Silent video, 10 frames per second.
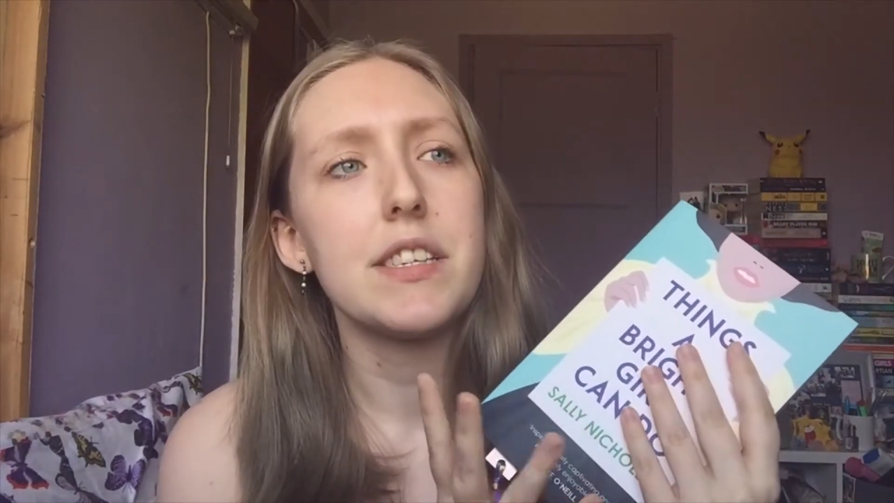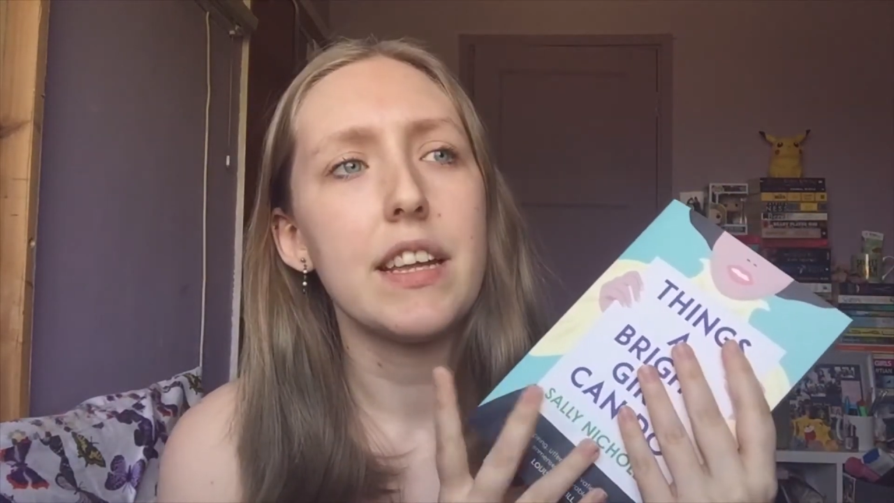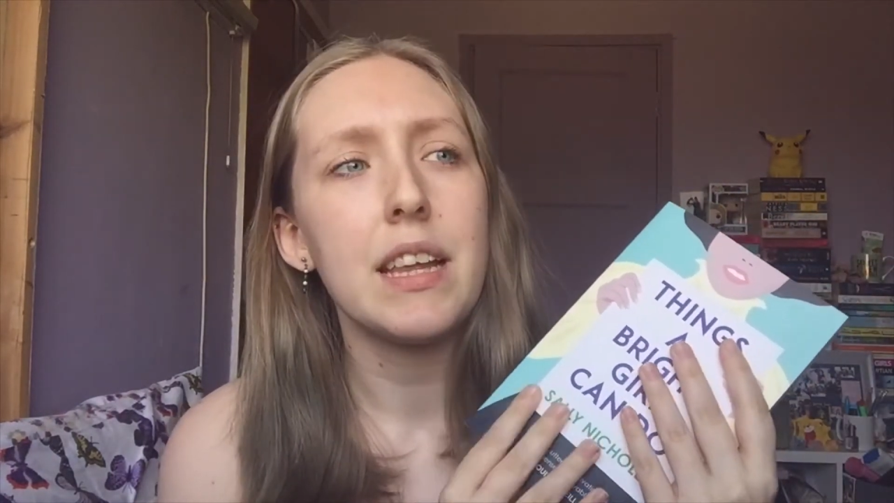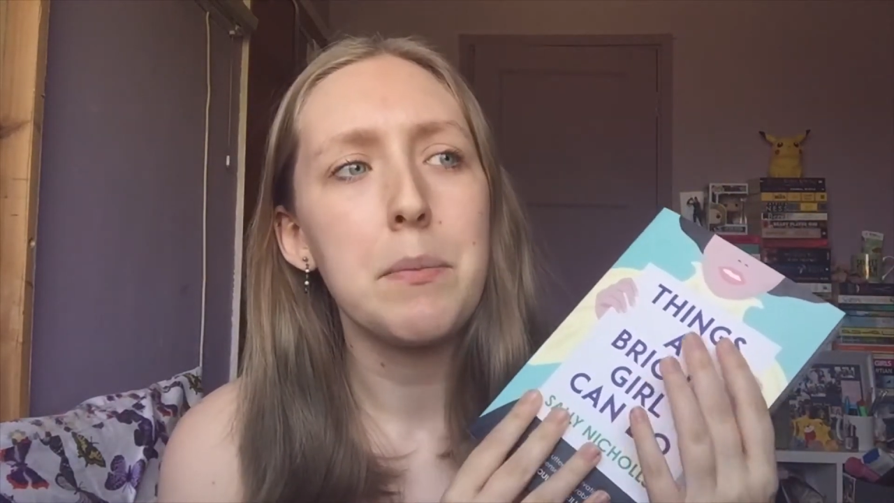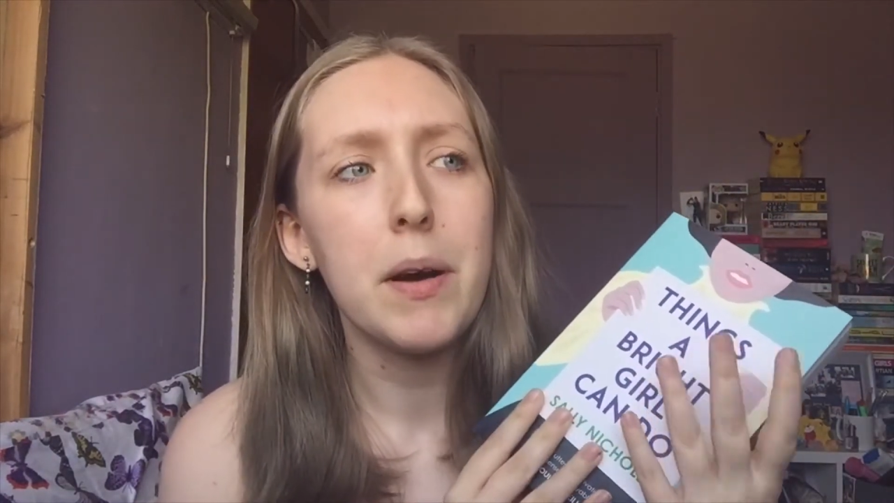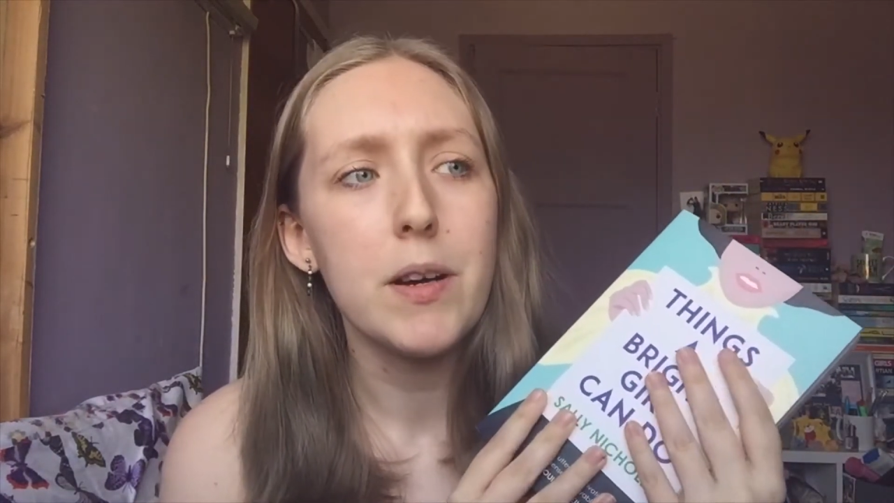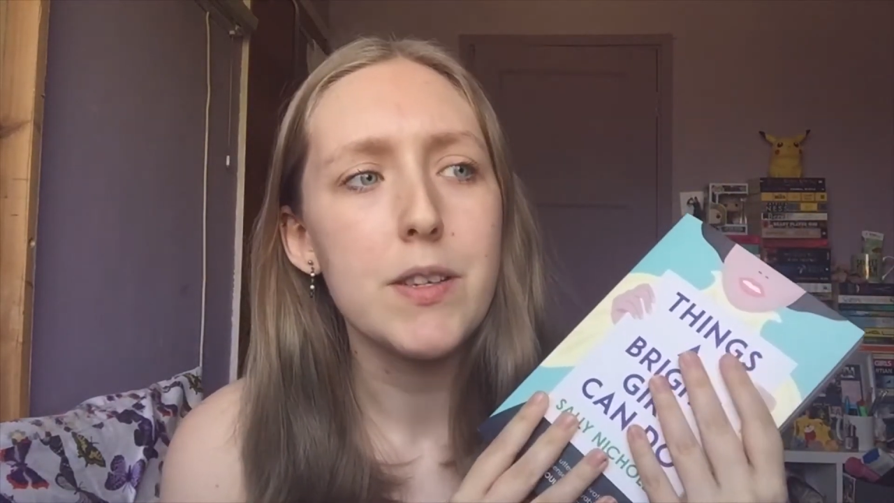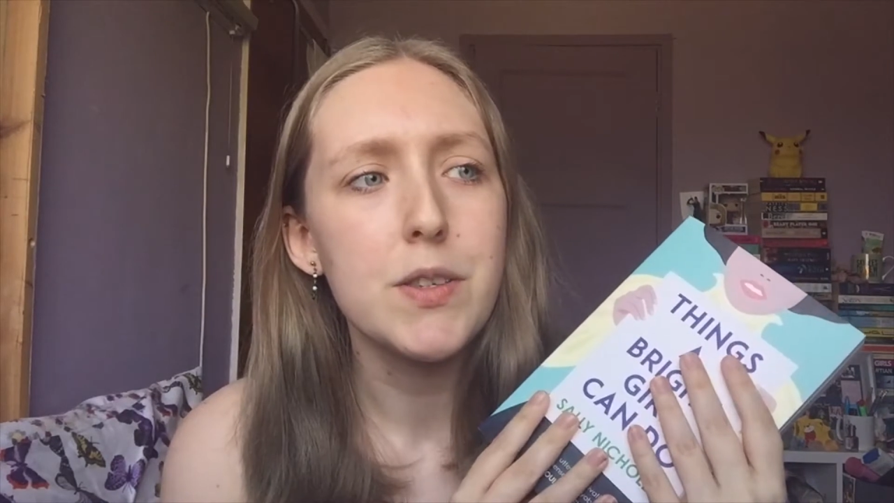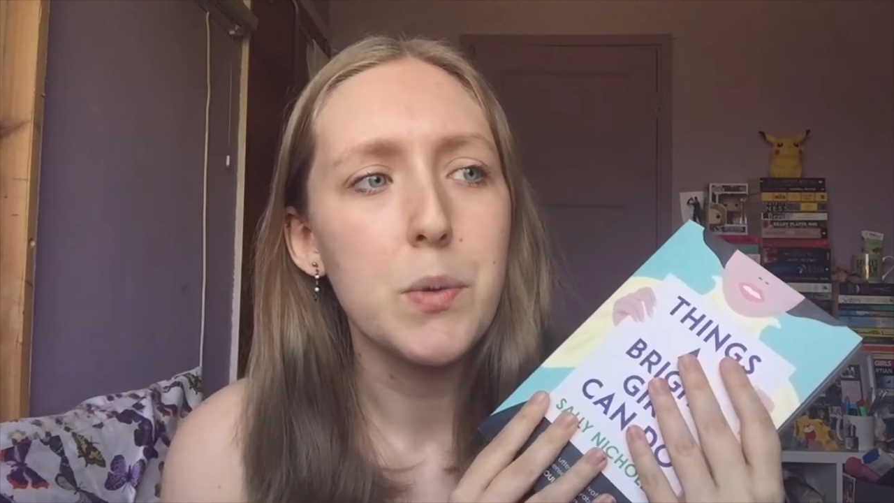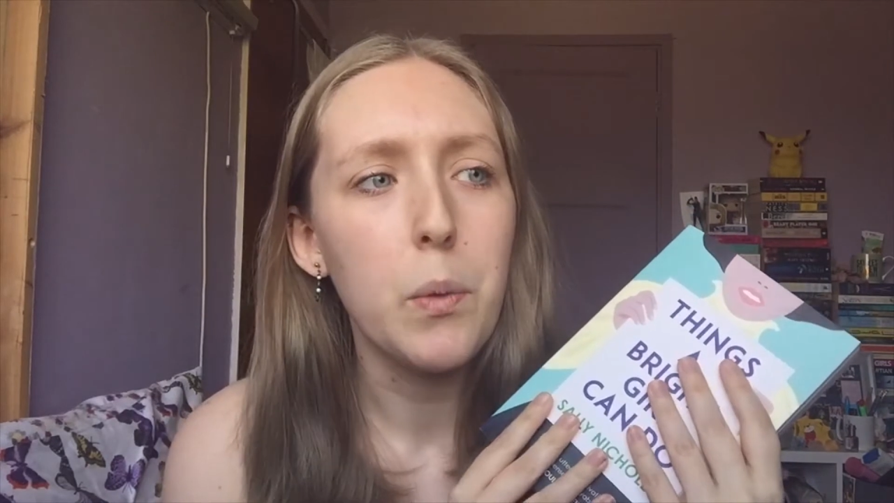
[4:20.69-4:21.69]
I think,
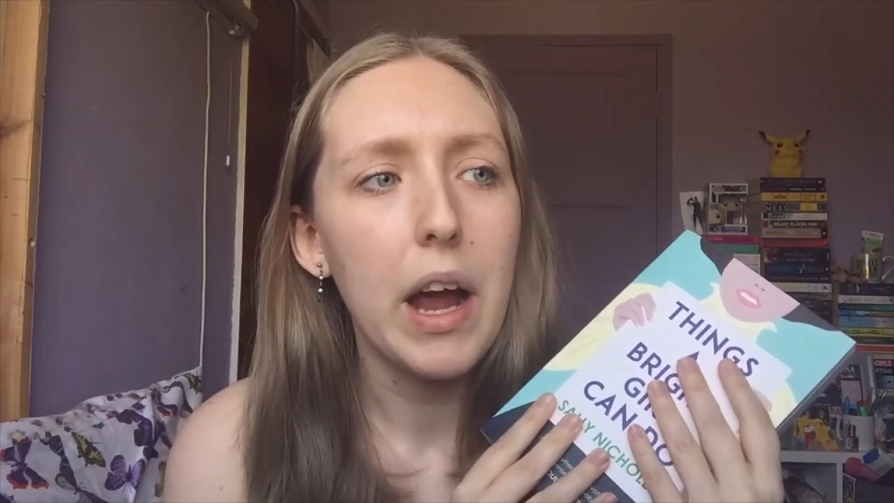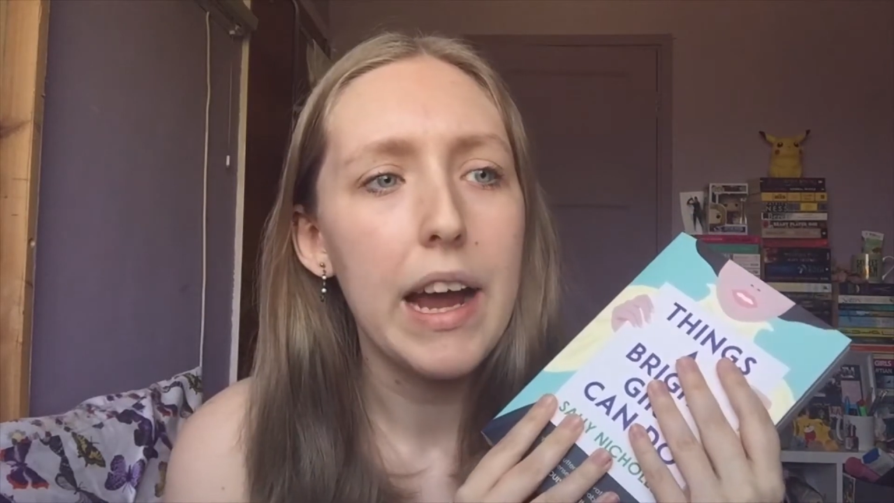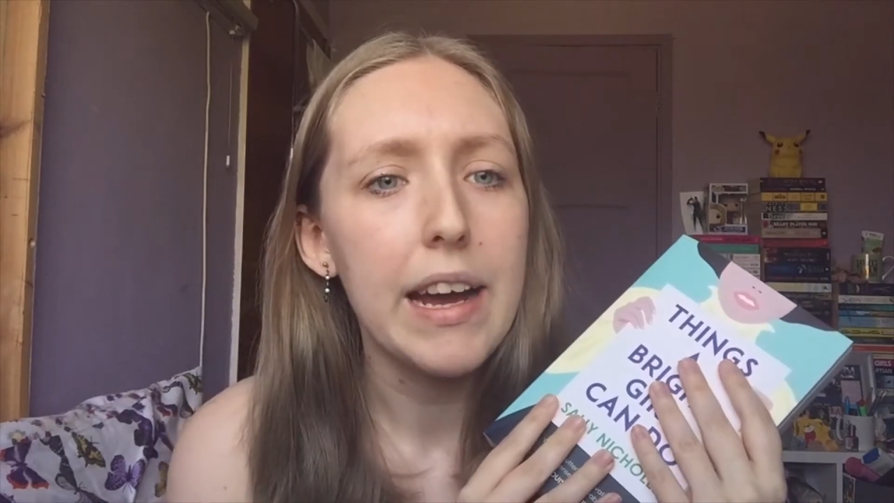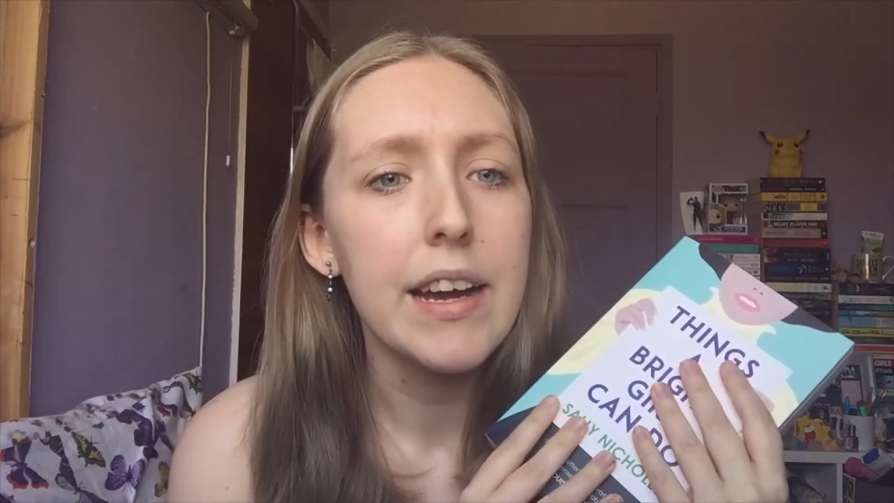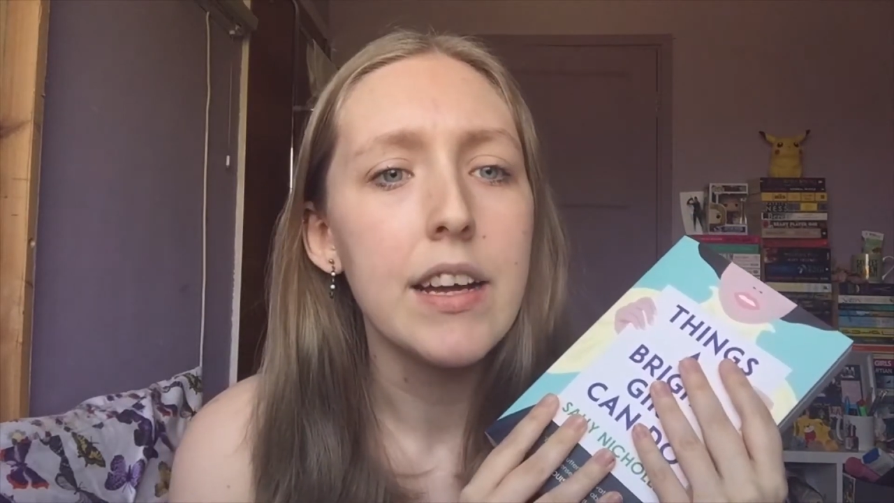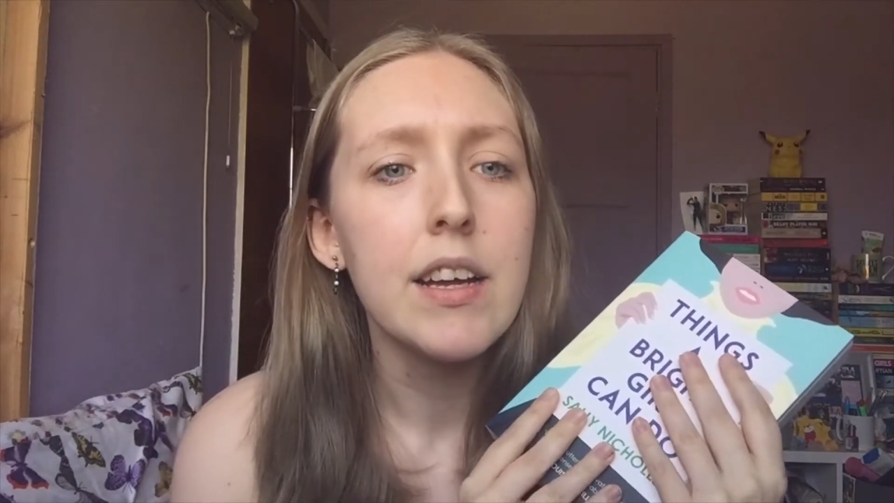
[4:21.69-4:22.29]
passed away,